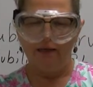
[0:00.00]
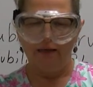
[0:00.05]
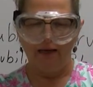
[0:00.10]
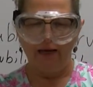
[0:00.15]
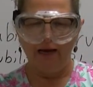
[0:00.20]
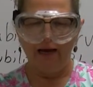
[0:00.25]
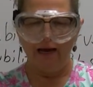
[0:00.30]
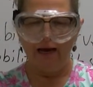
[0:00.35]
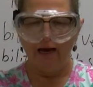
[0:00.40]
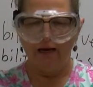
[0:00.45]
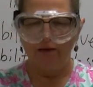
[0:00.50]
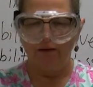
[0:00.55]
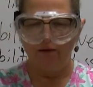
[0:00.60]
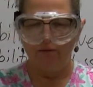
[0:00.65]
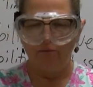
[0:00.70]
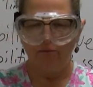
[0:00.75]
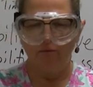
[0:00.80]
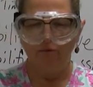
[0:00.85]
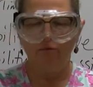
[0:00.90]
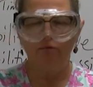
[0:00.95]
And
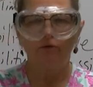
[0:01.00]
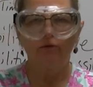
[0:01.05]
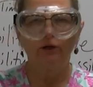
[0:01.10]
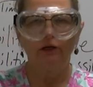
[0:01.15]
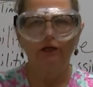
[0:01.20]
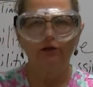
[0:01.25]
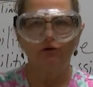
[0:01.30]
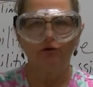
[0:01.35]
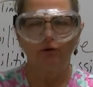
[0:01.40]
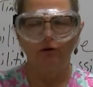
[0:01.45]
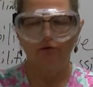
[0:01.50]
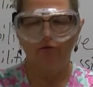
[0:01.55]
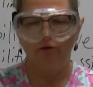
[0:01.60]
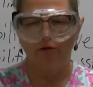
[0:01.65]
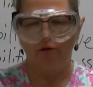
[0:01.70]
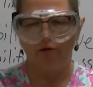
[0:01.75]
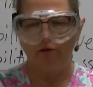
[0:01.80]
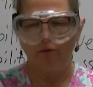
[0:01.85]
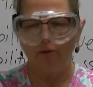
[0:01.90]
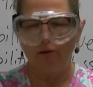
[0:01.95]
we're going to do it for
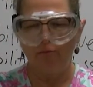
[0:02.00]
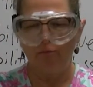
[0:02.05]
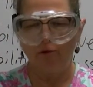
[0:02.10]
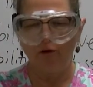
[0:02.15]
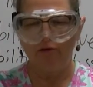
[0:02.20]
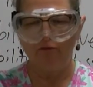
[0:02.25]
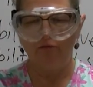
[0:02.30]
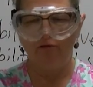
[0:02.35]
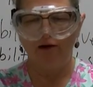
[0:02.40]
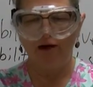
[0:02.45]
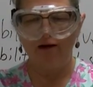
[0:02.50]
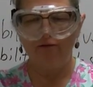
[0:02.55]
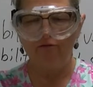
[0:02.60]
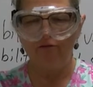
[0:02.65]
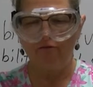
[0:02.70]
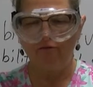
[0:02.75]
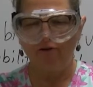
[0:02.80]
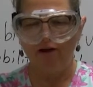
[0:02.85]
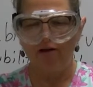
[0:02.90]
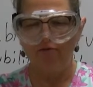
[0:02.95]
the 3.5,
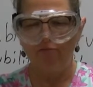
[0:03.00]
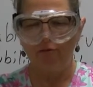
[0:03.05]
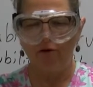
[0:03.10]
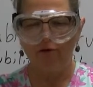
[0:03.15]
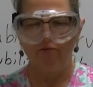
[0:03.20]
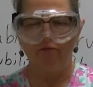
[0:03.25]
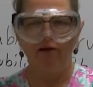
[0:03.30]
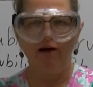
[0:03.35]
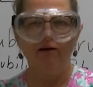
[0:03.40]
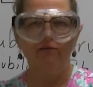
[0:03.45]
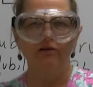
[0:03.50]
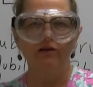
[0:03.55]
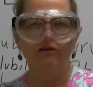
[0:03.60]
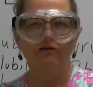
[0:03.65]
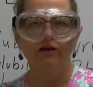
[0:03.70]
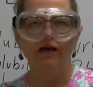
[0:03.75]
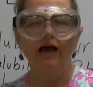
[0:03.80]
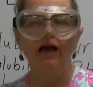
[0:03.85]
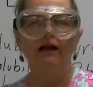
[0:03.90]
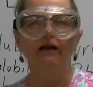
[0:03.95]
the 5.5, the
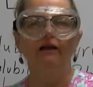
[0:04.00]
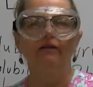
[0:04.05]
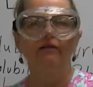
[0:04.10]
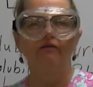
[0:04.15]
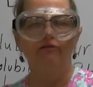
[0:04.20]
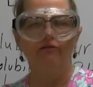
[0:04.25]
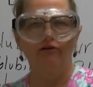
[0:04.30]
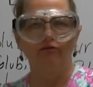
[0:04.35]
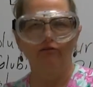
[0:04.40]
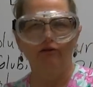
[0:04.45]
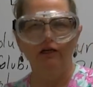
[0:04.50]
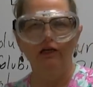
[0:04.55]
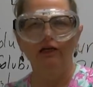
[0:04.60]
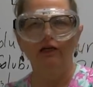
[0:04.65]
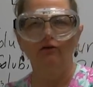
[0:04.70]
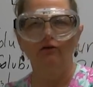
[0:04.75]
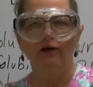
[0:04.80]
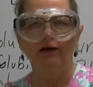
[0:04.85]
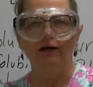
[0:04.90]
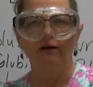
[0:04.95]
10, and the
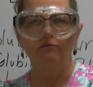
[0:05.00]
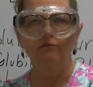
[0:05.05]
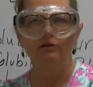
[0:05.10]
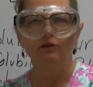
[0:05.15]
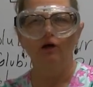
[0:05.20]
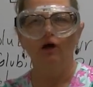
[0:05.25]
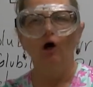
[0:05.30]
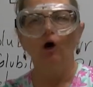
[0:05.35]
15 grams.